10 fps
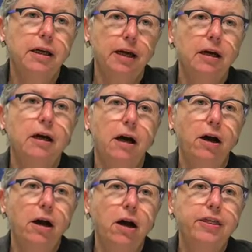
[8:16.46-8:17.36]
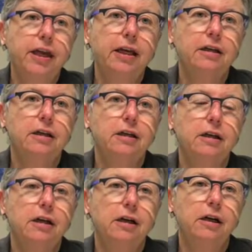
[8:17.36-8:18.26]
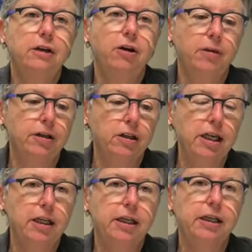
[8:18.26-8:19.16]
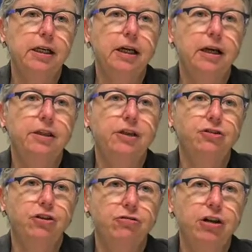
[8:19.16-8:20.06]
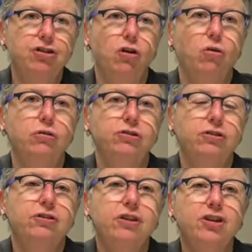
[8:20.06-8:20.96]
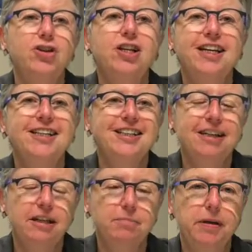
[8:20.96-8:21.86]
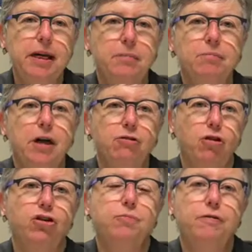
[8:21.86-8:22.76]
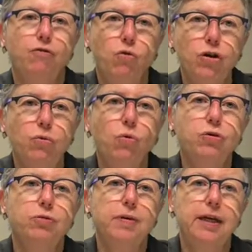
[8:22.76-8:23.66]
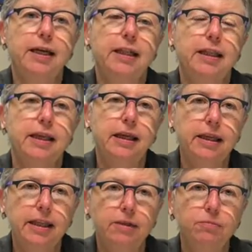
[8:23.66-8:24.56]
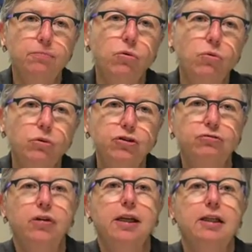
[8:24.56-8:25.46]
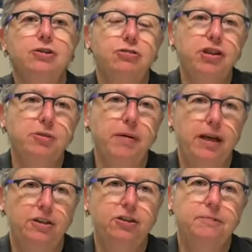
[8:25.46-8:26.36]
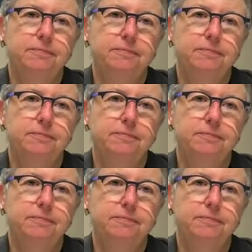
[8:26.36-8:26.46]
Yeah. I think, clearly there's a threshold that you'd need to be across before you ought to be in the board's regulatory space.